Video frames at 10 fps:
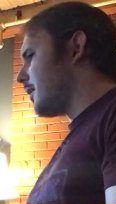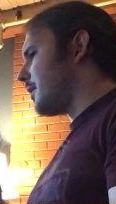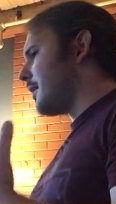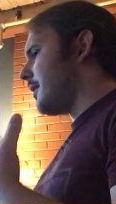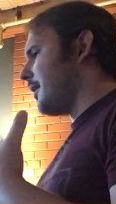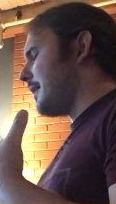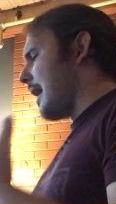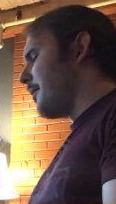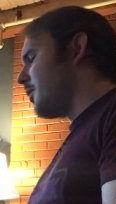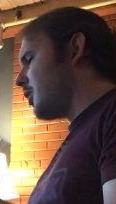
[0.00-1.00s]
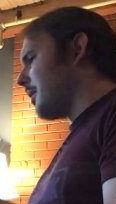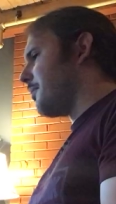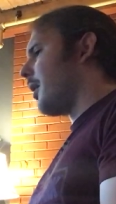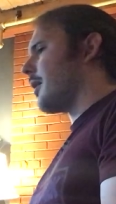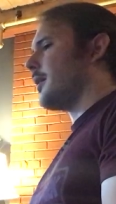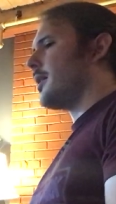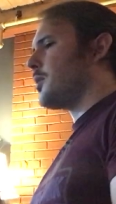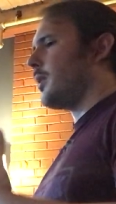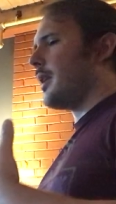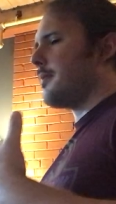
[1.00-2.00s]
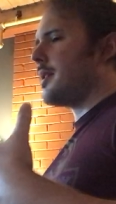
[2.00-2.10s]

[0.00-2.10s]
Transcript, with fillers: the, the damaging part is when they